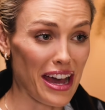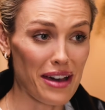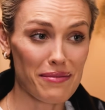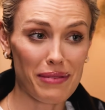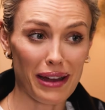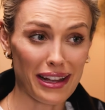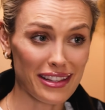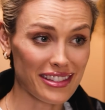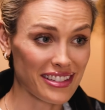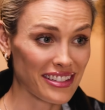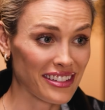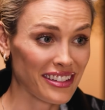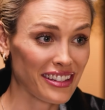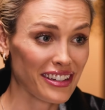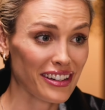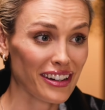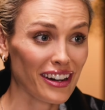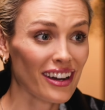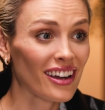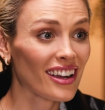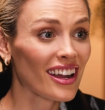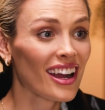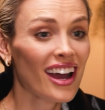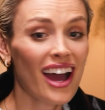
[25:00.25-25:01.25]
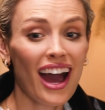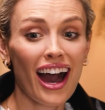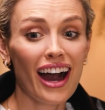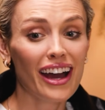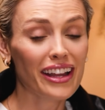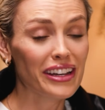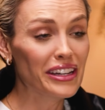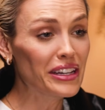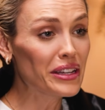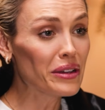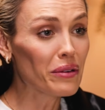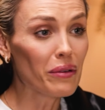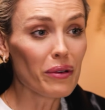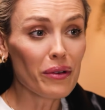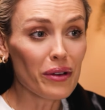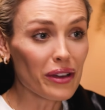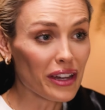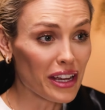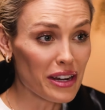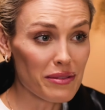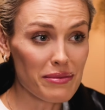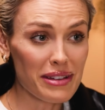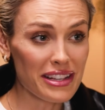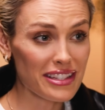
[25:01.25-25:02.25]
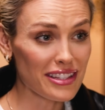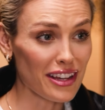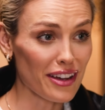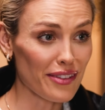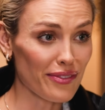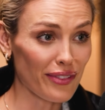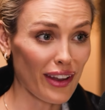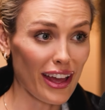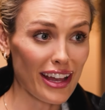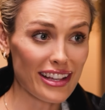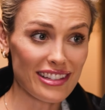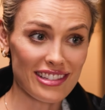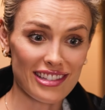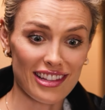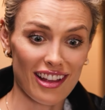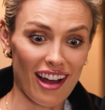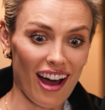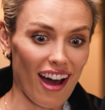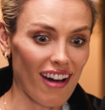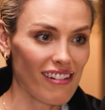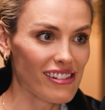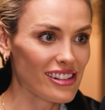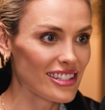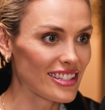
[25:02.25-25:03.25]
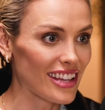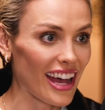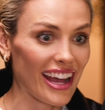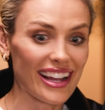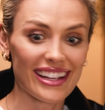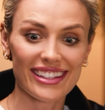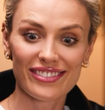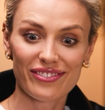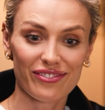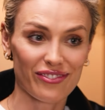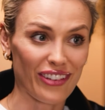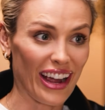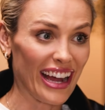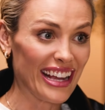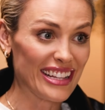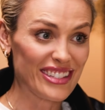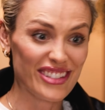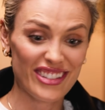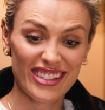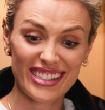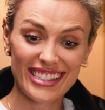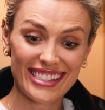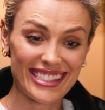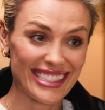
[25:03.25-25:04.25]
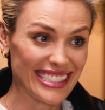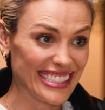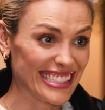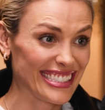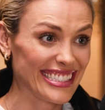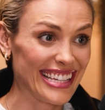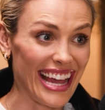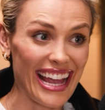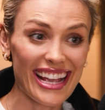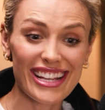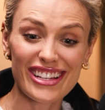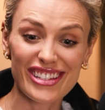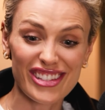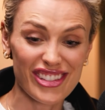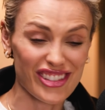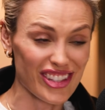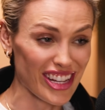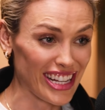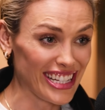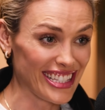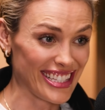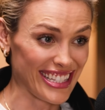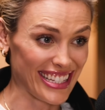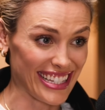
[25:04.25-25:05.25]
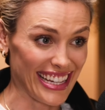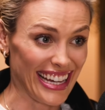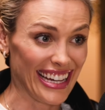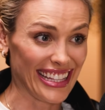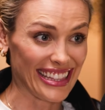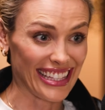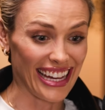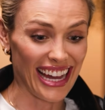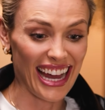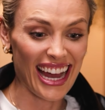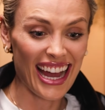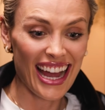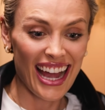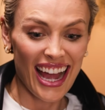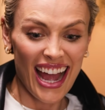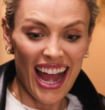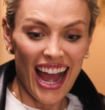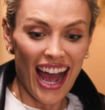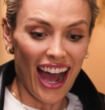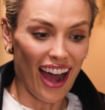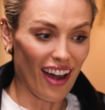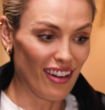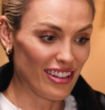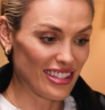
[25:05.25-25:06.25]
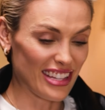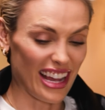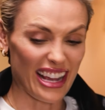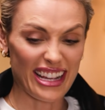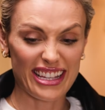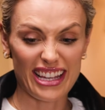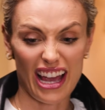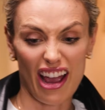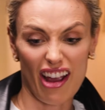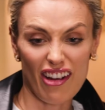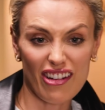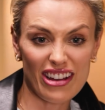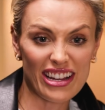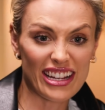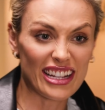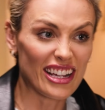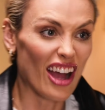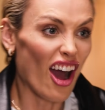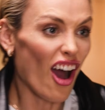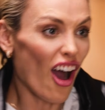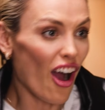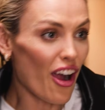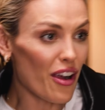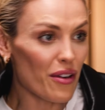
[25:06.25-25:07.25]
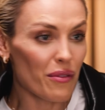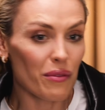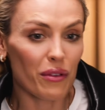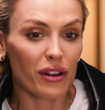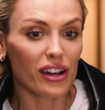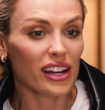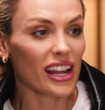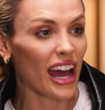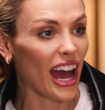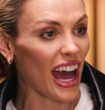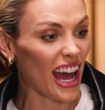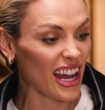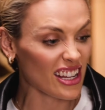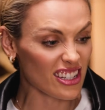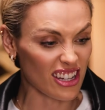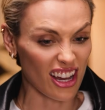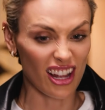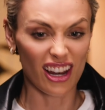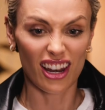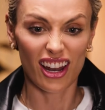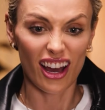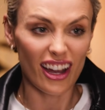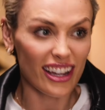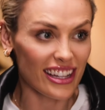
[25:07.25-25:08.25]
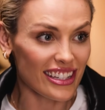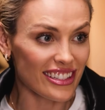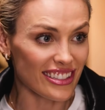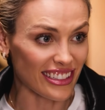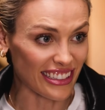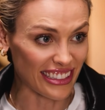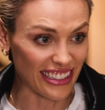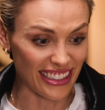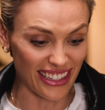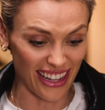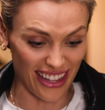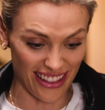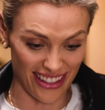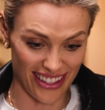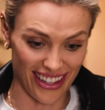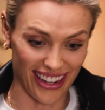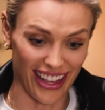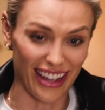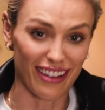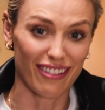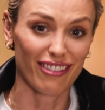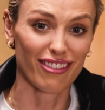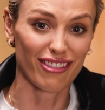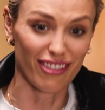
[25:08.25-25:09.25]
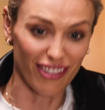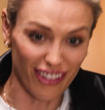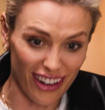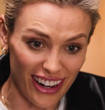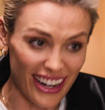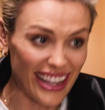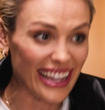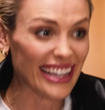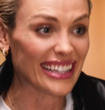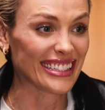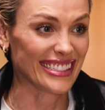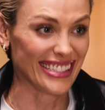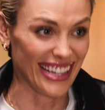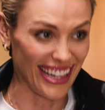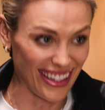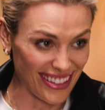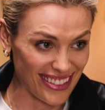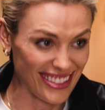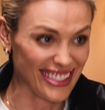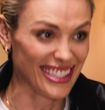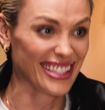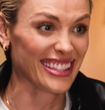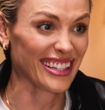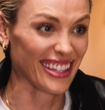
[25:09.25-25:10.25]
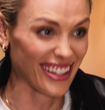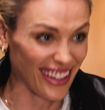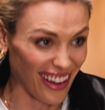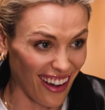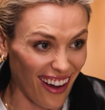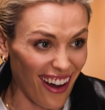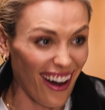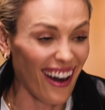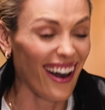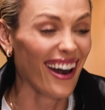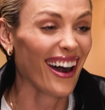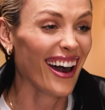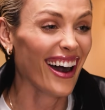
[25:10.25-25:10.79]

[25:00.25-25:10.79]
her back to New York. I knew we were going to miss our flight slot. I was like, Fran, you need to get your shit together. I was like carrying her in one hand, her luggage in another, like running down to the car.